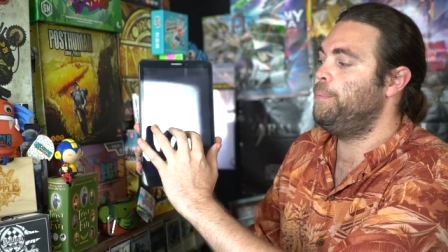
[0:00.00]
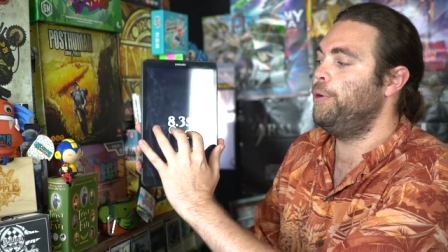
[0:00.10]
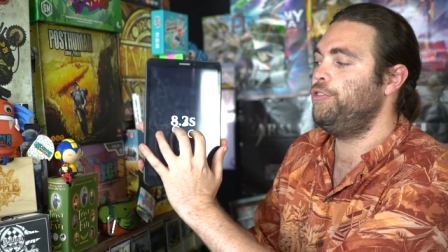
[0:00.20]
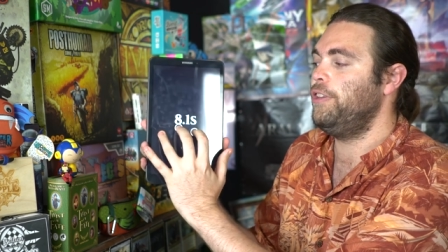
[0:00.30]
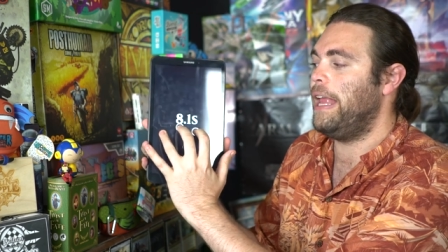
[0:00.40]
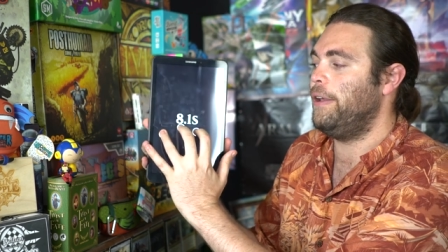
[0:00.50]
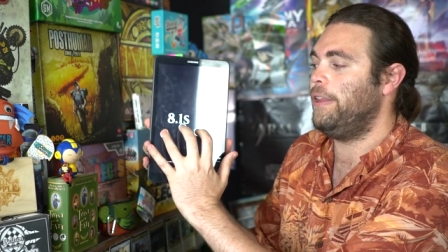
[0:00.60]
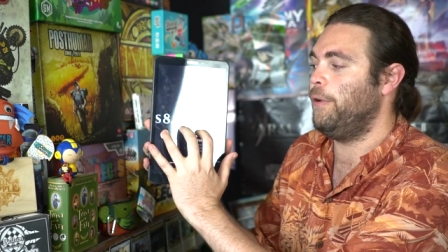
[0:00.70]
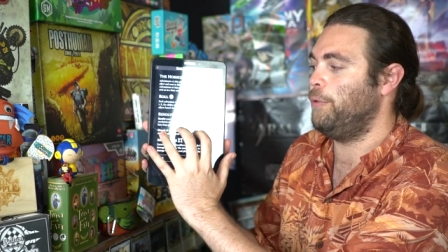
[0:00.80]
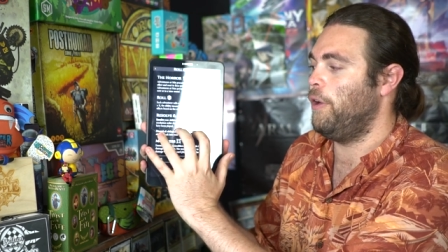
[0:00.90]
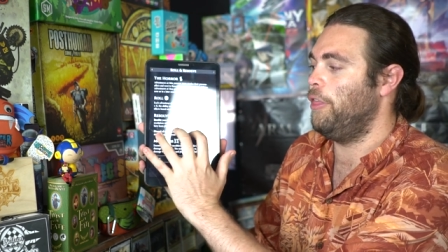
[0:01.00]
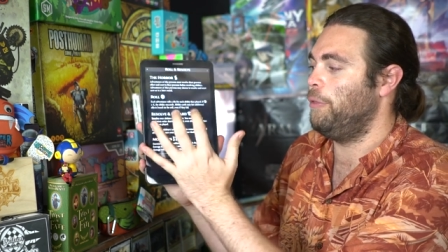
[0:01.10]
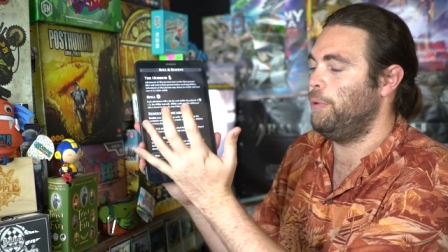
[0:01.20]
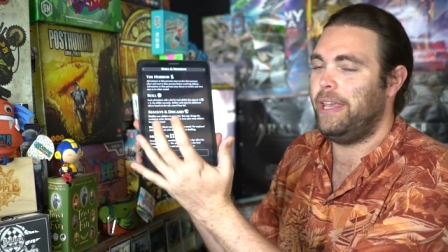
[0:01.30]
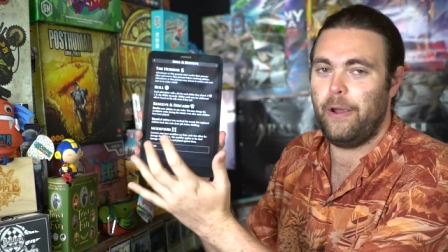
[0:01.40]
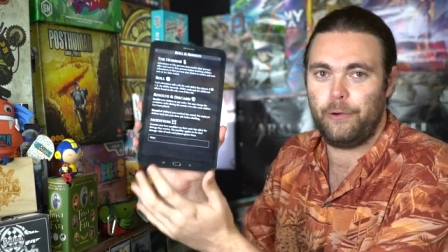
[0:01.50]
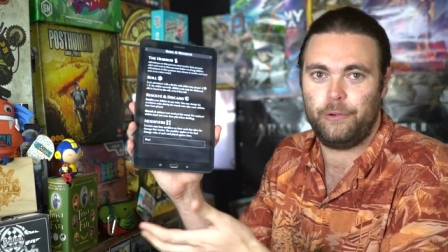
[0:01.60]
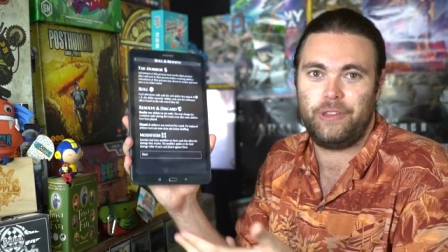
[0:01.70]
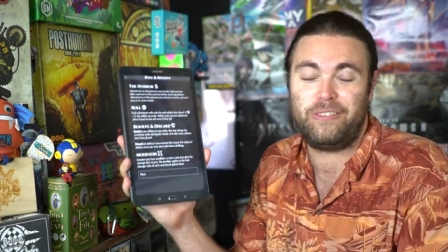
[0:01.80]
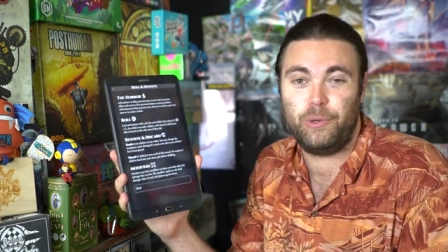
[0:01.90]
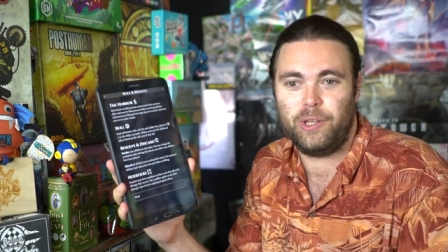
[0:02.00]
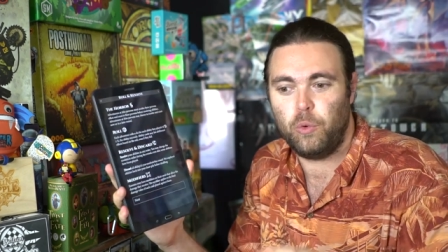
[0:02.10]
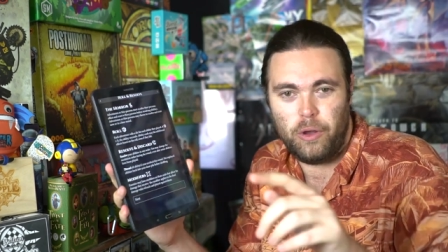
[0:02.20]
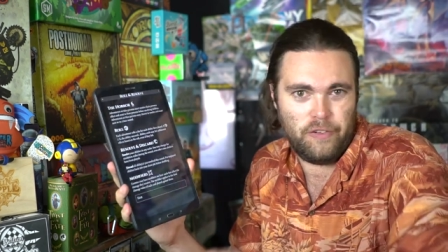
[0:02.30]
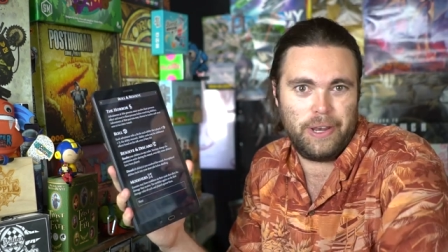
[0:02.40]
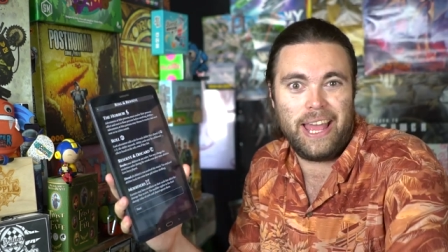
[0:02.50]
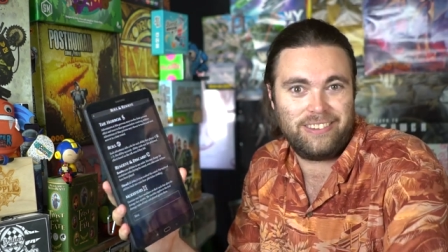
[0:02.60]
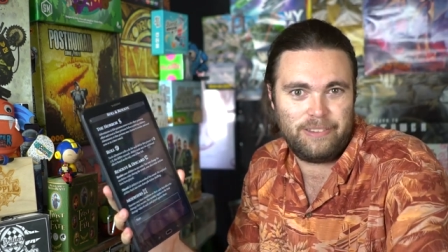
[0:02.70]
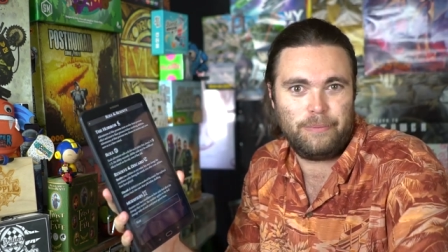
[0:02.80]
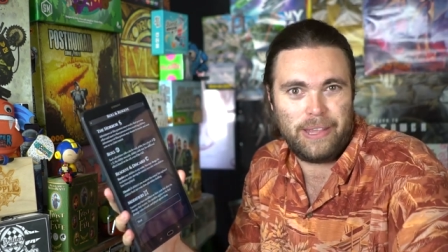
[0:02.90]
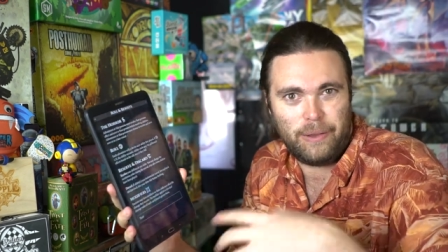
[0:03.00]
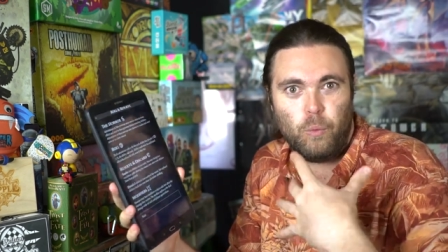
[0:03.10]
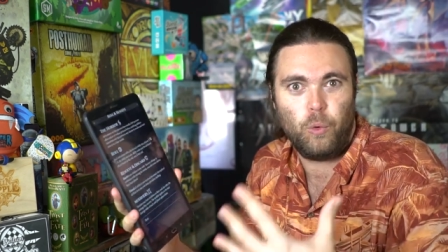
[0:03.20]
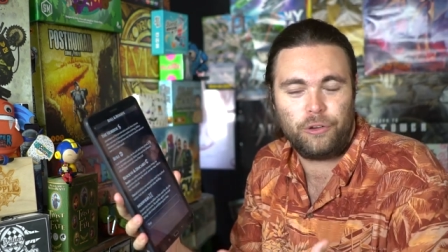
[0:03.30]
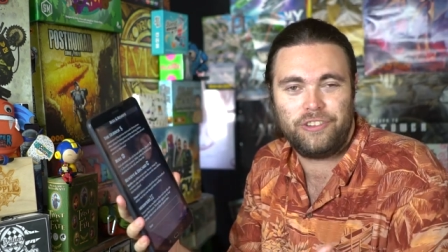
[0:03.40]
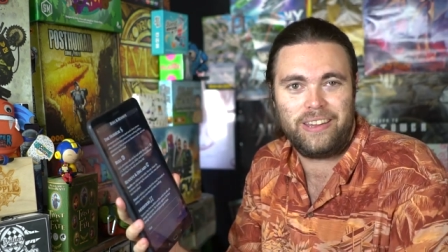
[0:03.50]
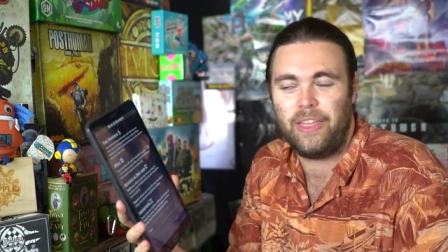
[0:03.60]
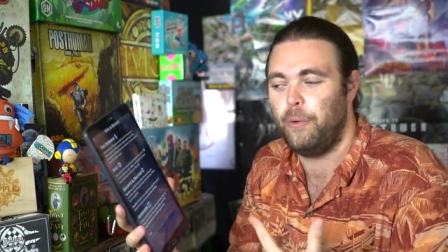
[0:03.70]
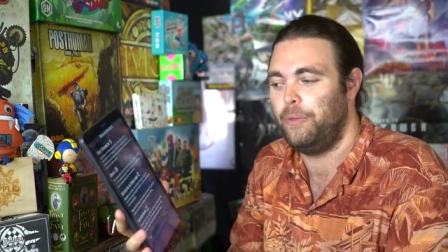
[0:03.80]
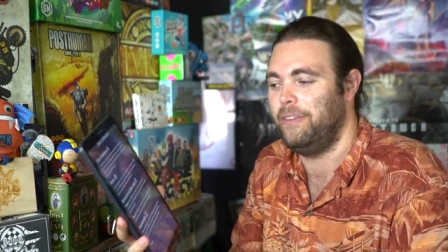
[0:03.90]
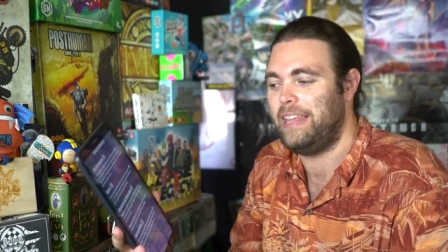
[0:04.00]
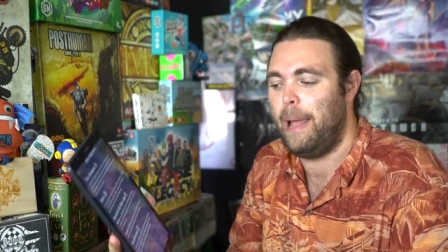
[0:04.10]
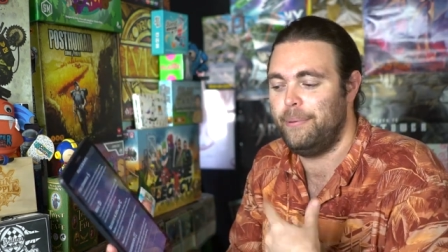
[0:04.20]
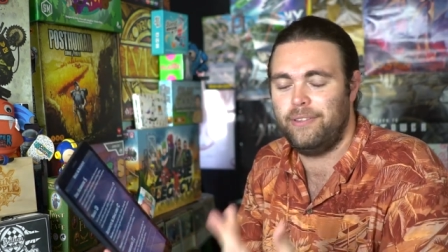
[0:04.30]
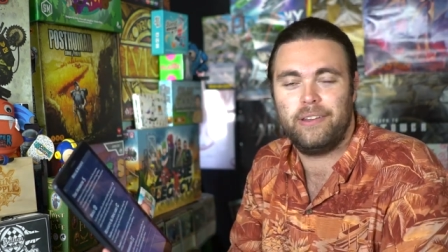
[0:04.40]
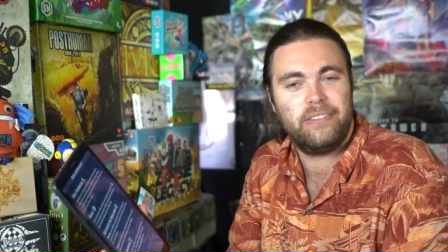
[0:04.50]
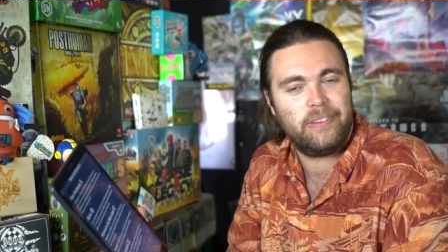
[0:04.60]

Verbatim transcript: pushing down here with all three characters, that's really cool. Everybody has to like work together with this app. It's not a